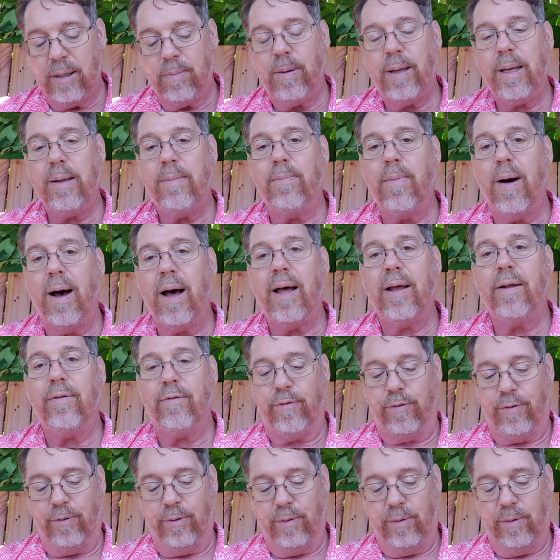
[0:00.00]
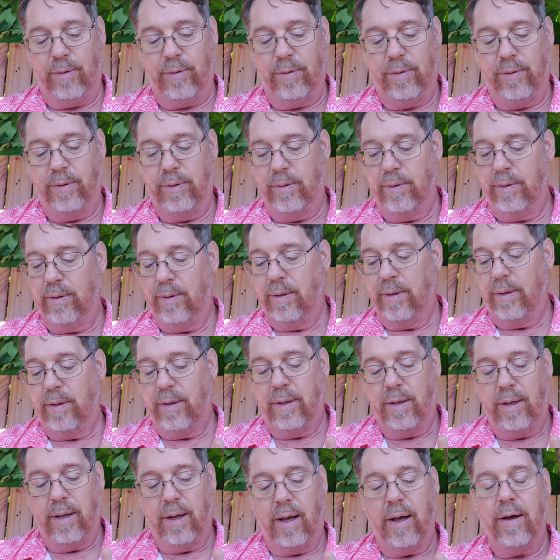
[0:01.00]
to be mindful
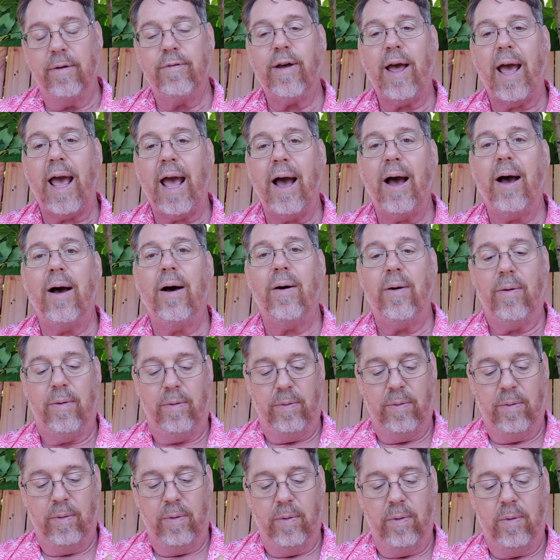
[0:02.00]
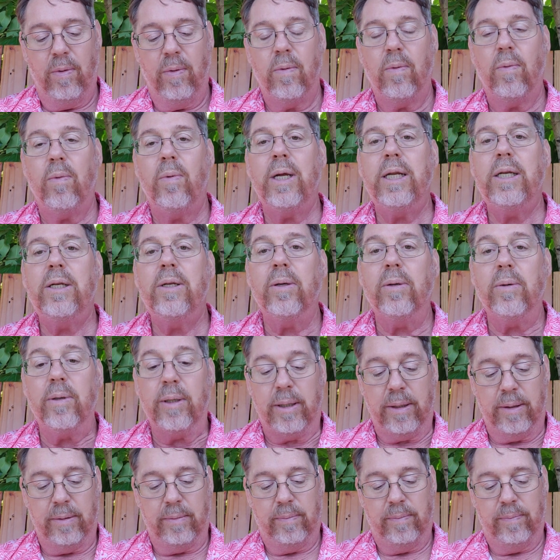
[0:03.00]
of how we do
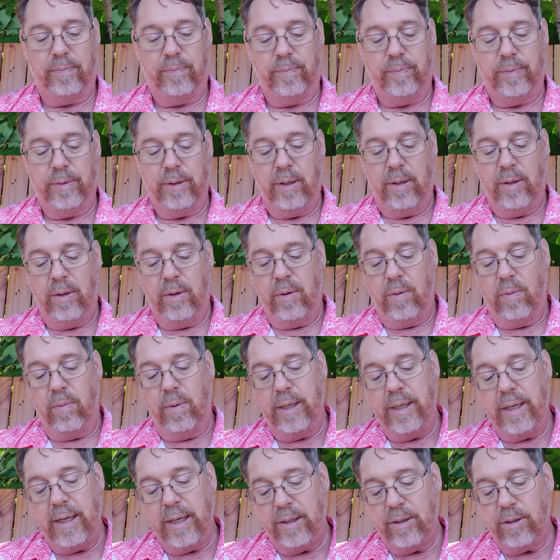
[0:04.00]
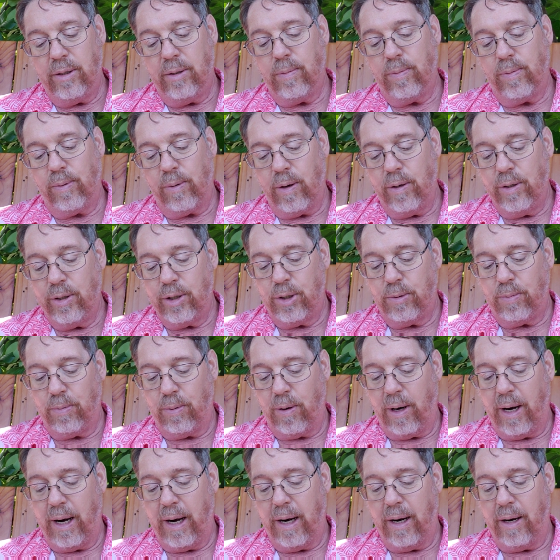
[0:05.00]
it. We need to approach
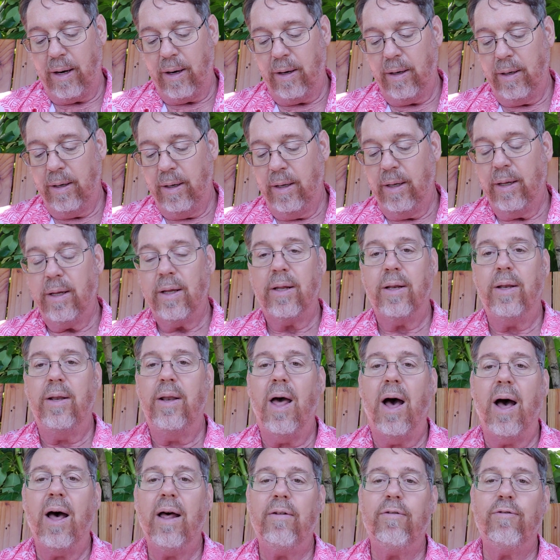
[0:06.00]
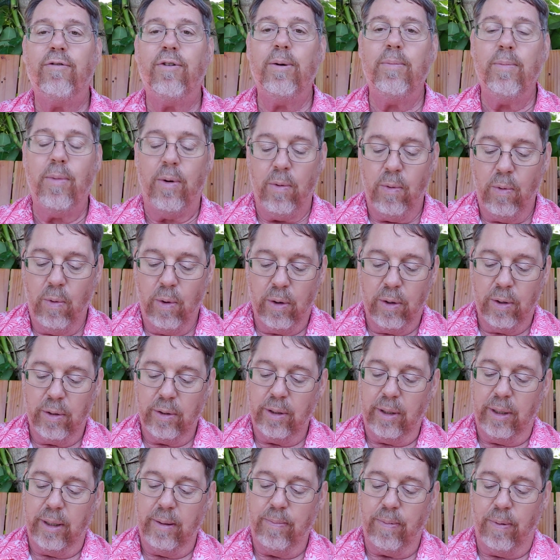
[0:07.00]
prayer not from a
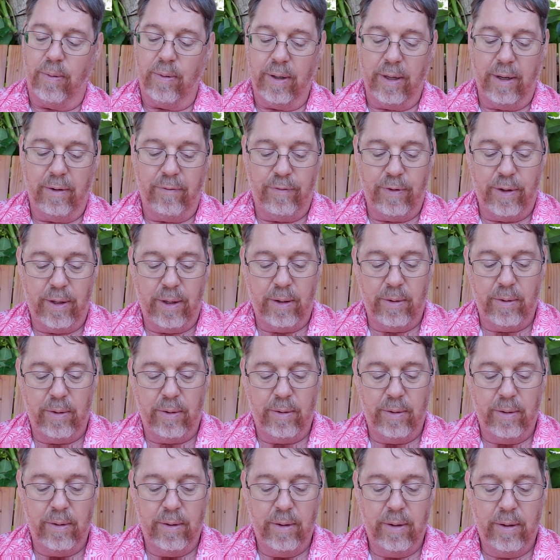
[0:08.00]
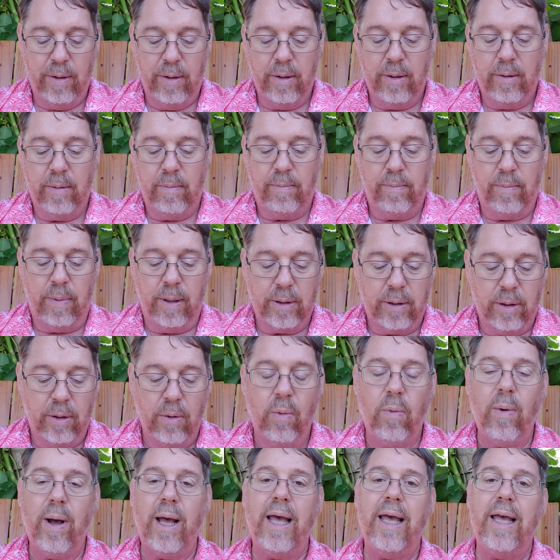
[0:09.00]
worldly point of view, but the
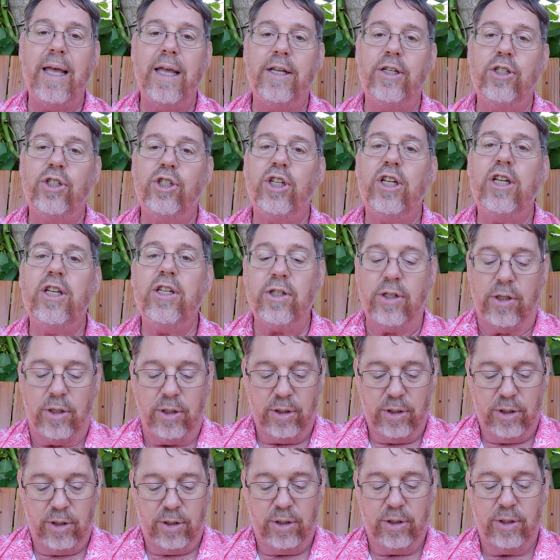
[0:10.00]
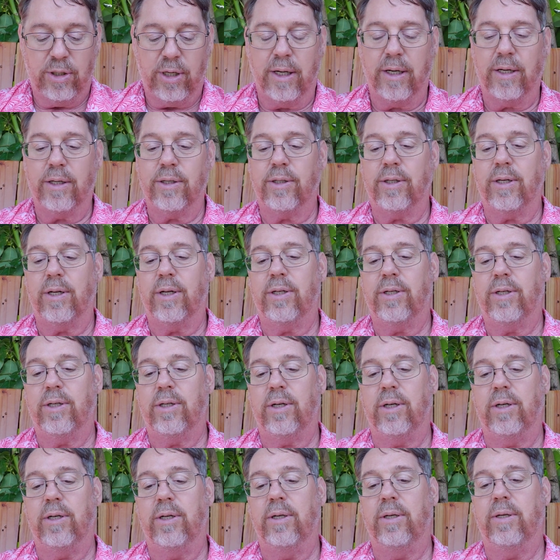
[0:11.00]
way Jesus tells us
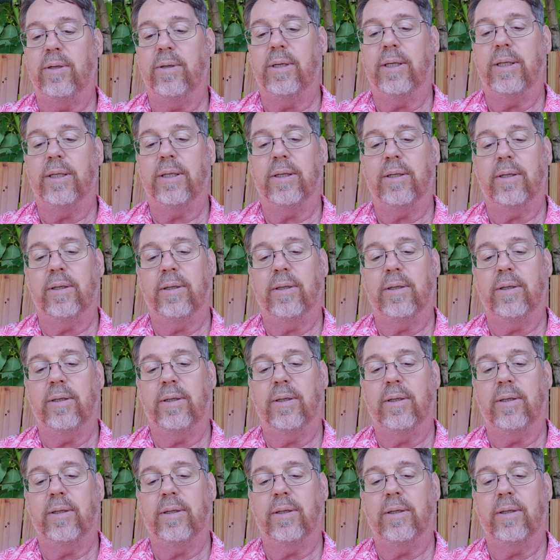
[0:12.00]
to do it.